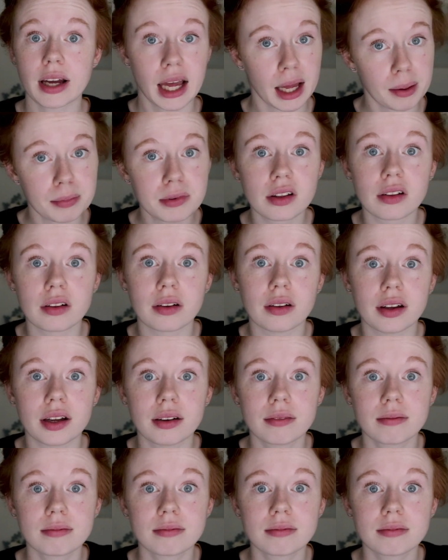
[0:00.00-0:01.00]
Absolutely.
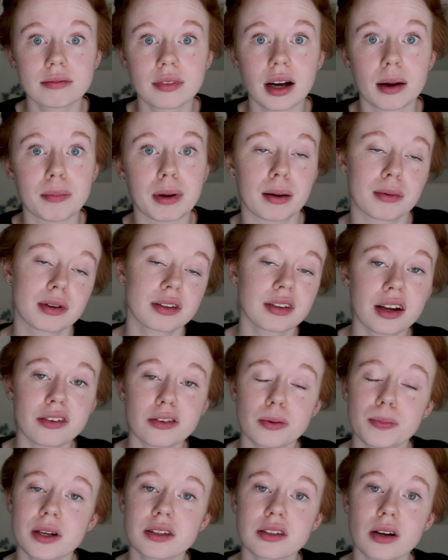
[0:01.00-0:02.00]
I mean, I'm
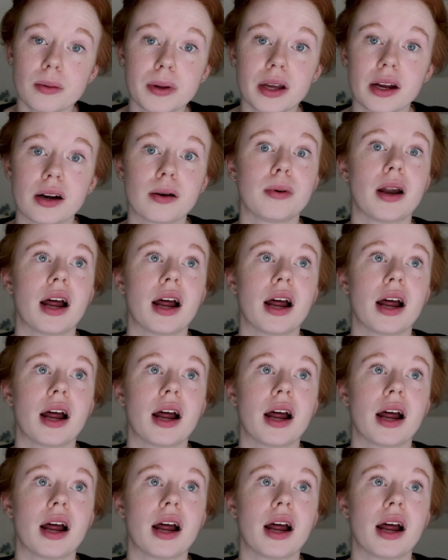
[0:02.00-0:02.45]
excited for Pixar Pier,